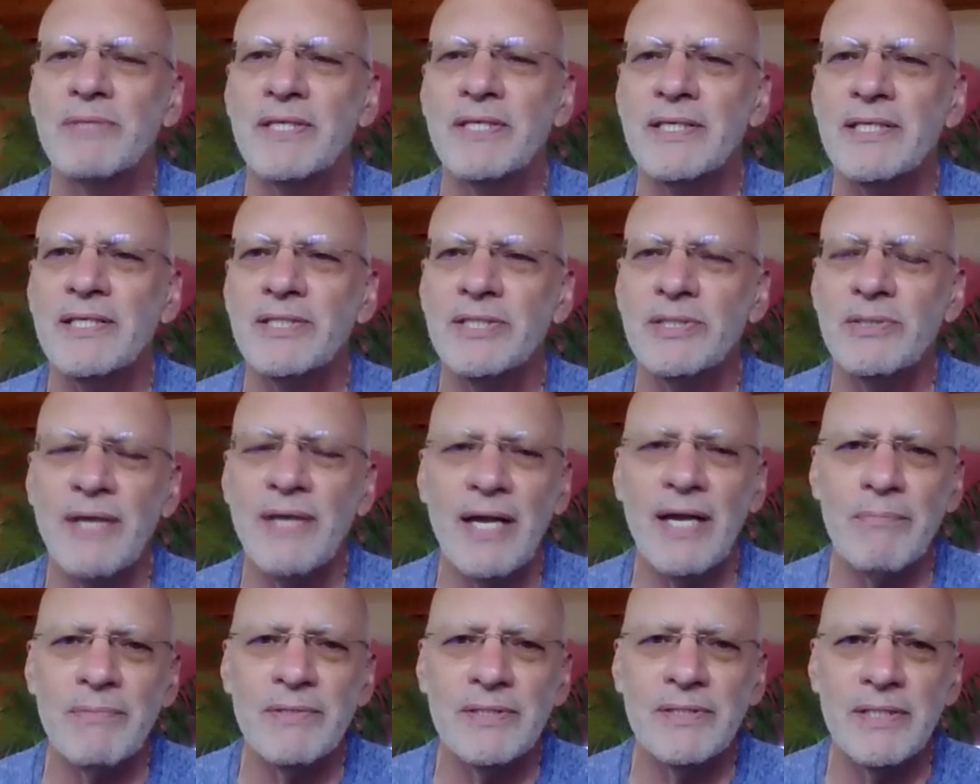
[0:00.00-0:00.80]
because you
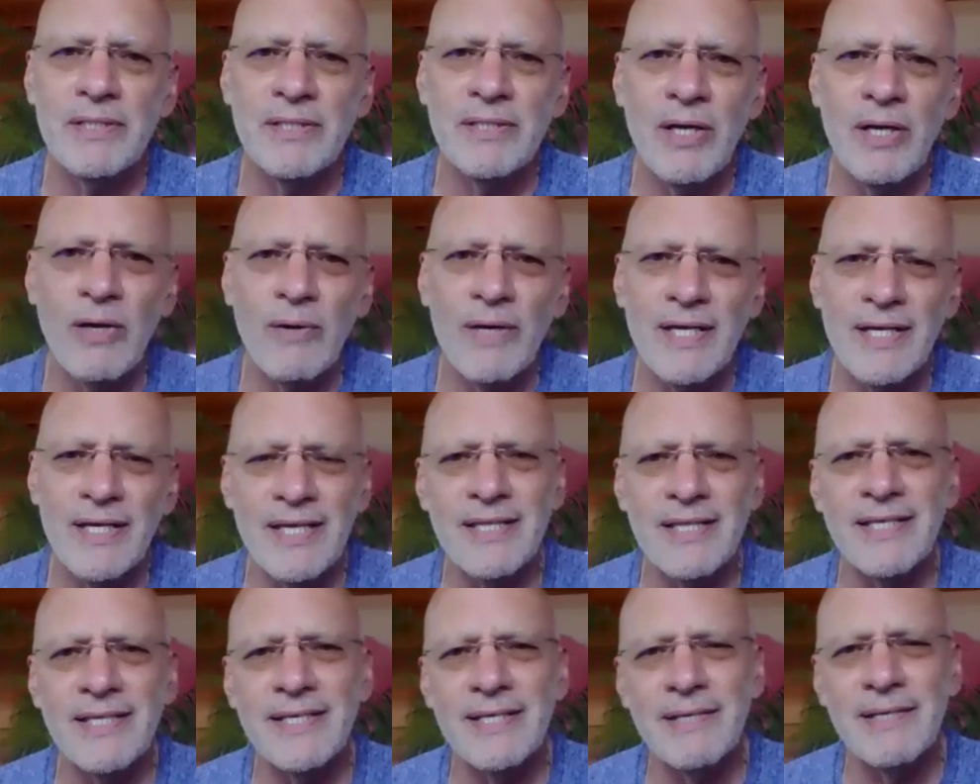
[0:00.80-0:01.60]
happen to know it. And I
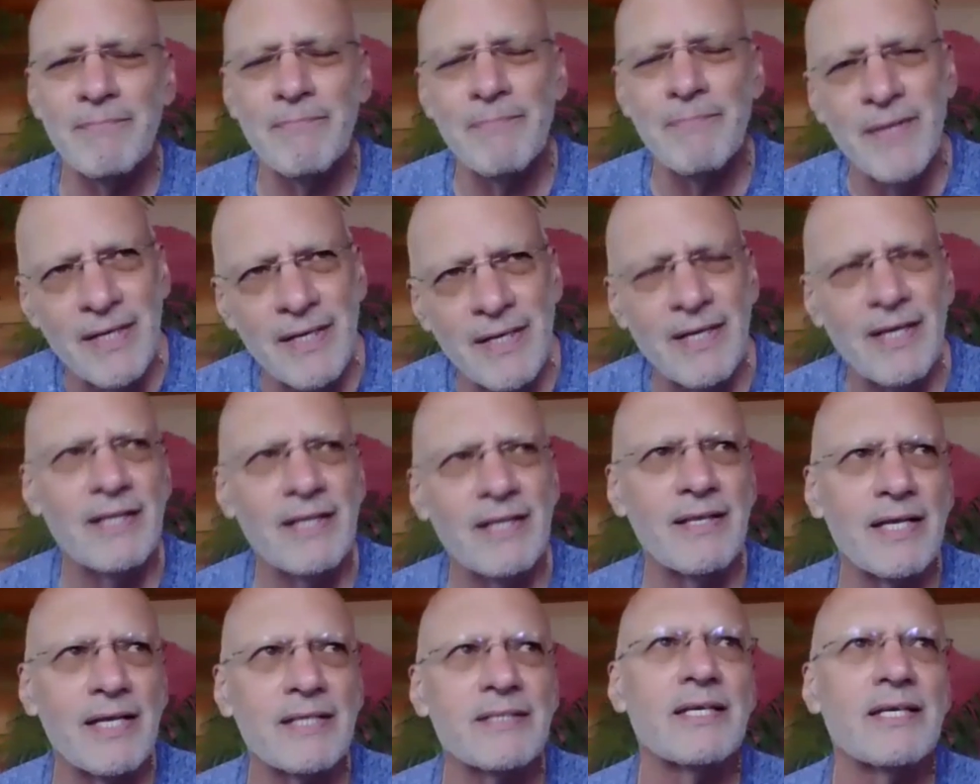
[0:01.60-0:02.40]
think a
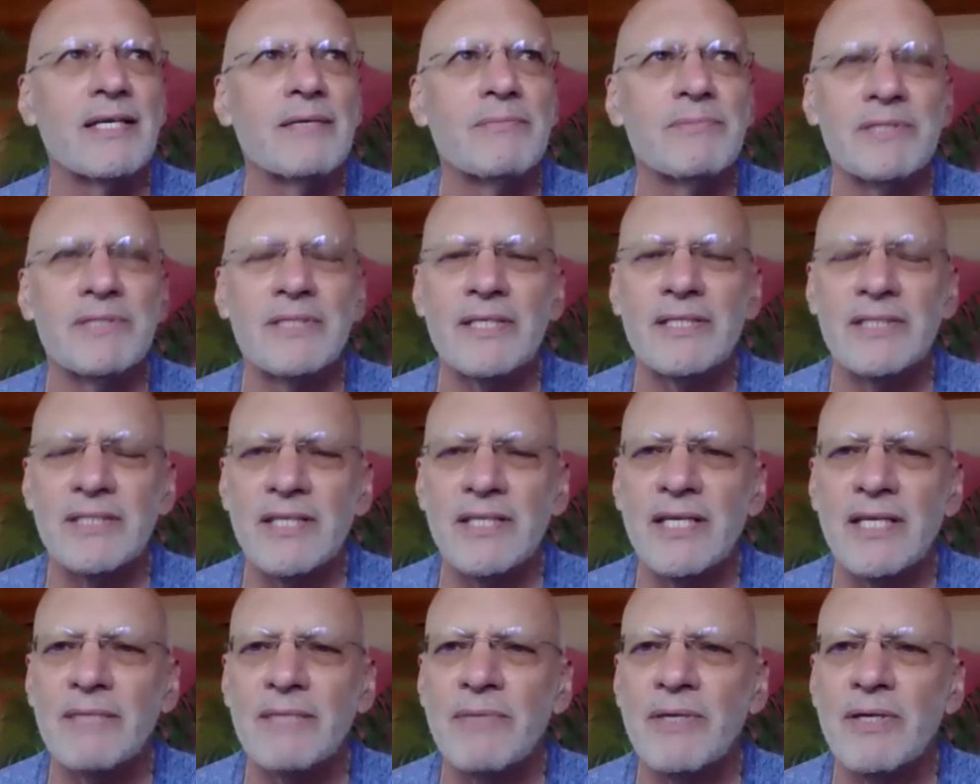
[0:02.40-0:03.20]
lot of times Six
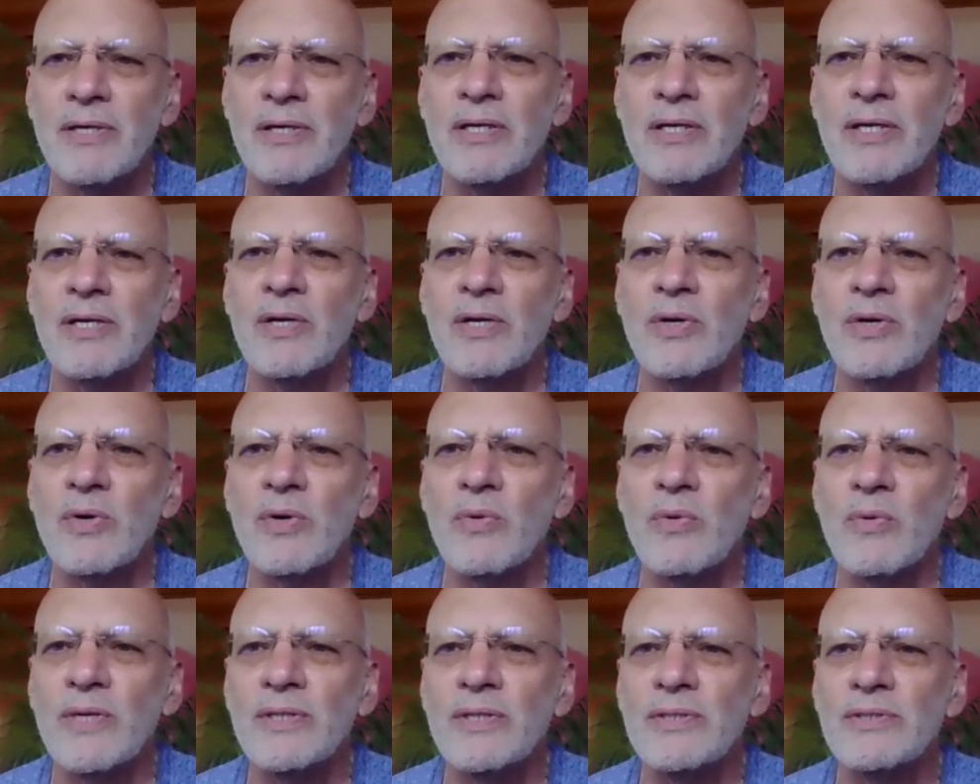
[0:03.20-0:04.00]
Sigma
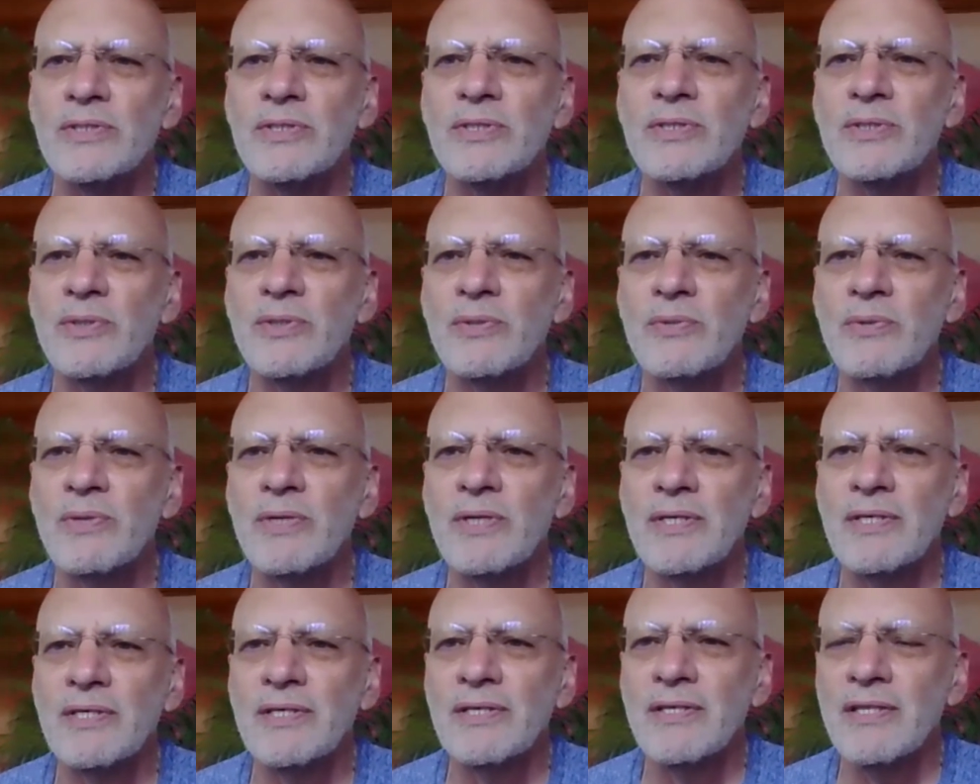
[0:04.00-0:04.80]
will do
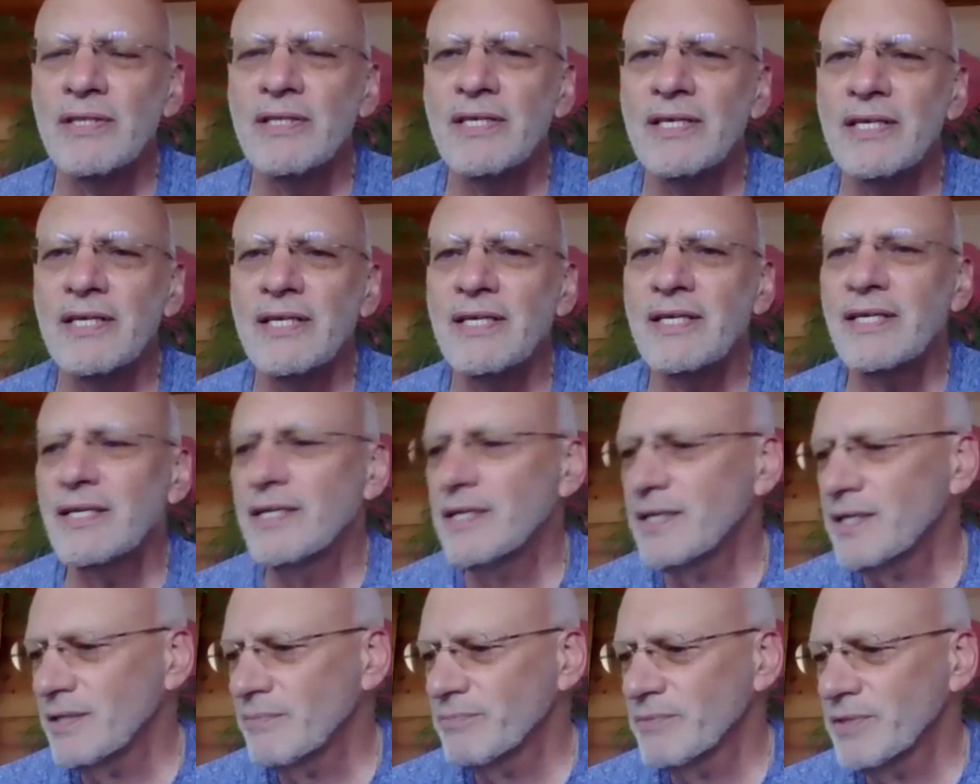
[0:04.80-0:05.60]
the
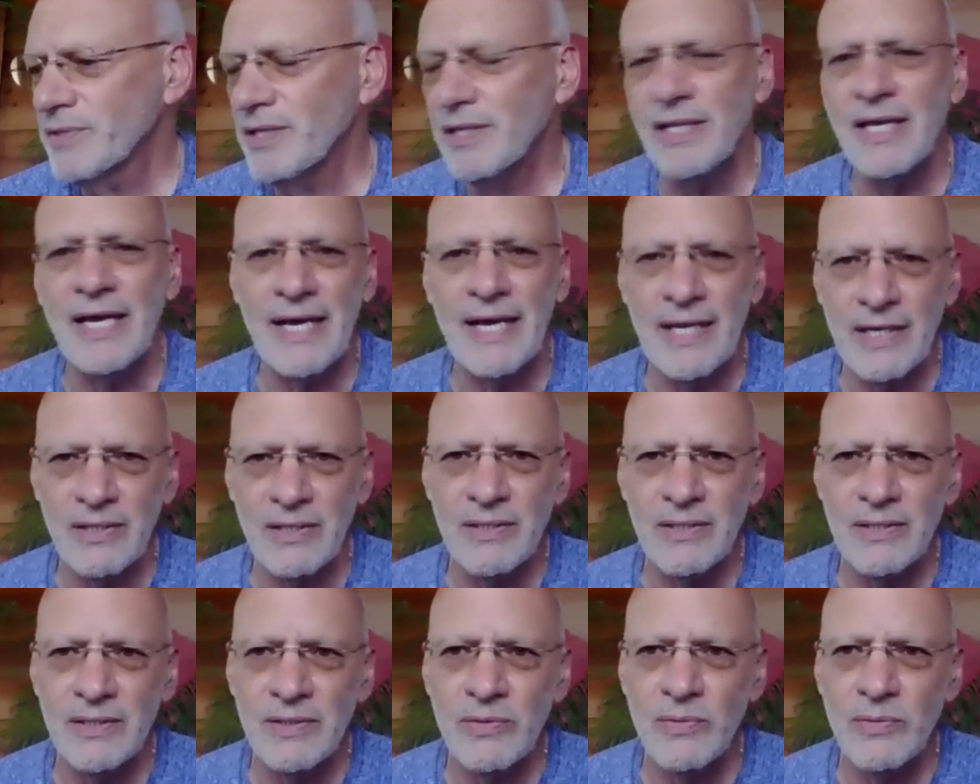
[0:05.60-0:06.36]
latter.